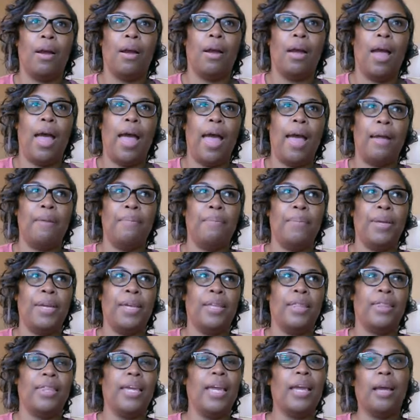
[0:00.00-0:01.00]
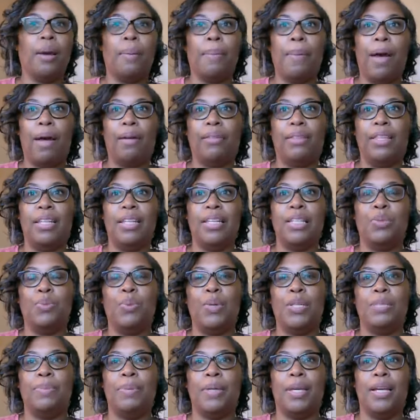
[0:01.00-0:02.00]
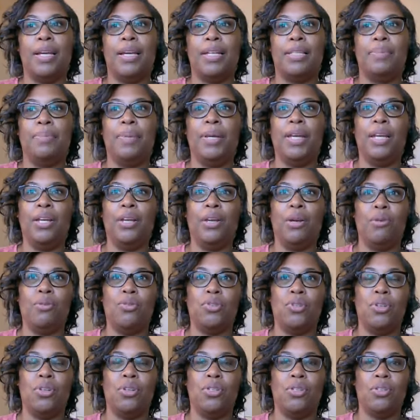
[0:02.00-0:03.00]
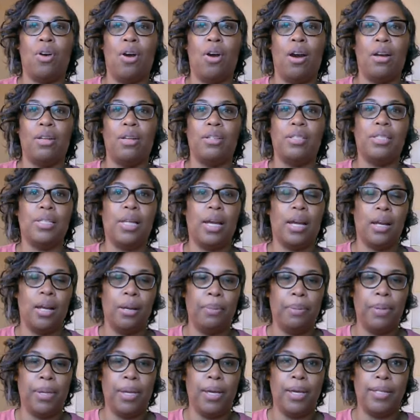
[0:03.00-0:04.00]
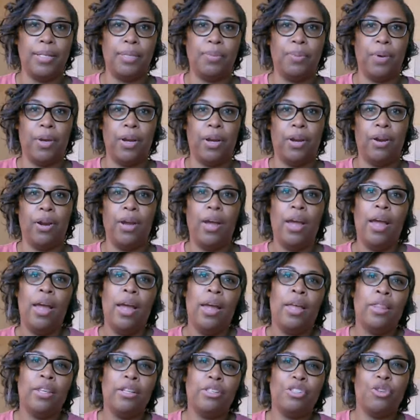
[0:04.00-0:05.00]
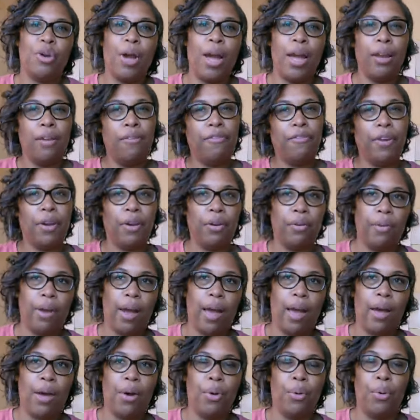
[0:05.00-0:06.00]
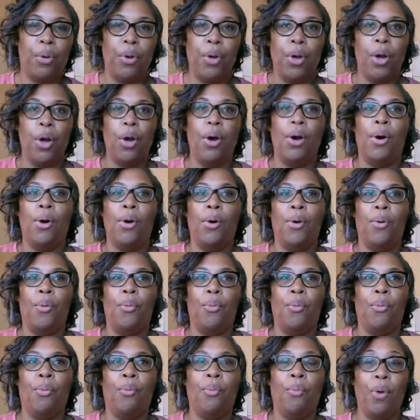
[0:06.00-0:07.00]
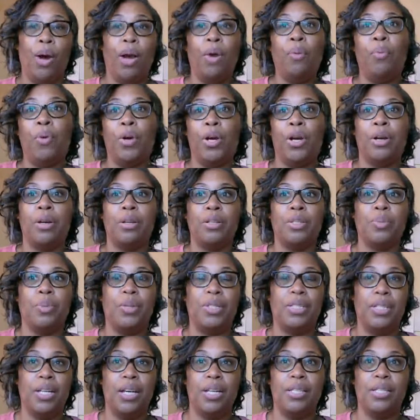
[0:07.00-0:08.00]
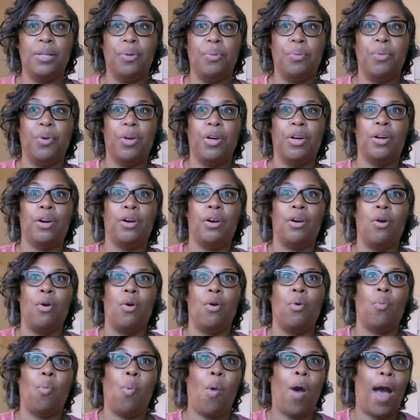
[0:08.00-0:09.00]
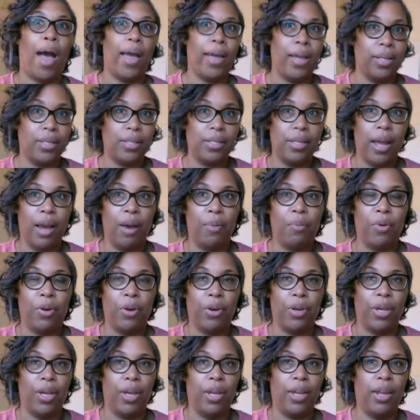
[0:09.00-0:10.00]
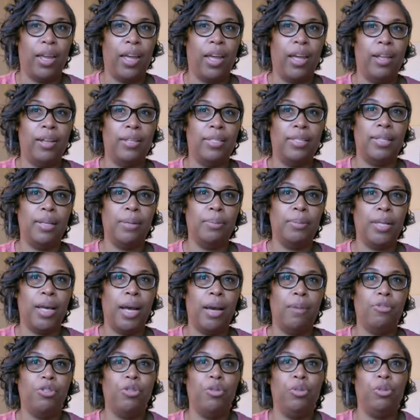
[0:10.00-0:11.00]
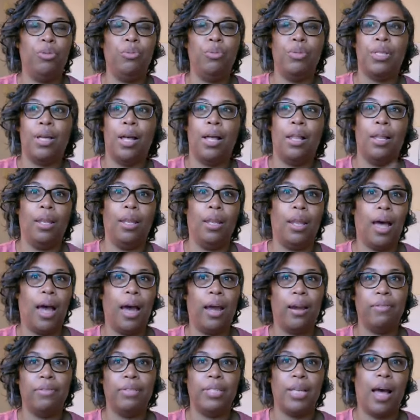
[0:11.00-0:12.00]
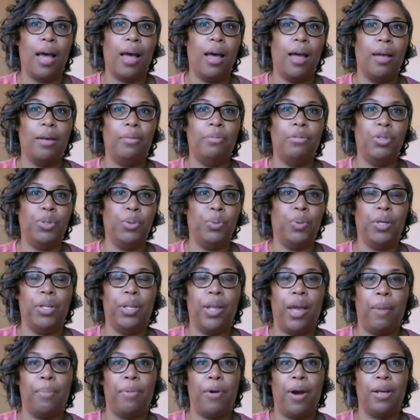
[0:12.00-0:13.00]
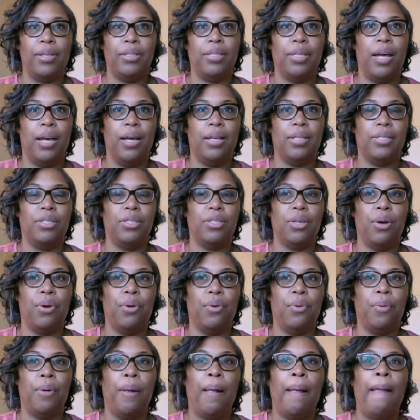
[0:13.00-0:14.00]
had me think about this was because many NOSAs are stuck in a place where they're trying to figure out what works, what doesn't work, or why it's not working, and sometimes you lose a lot of time doing that process. So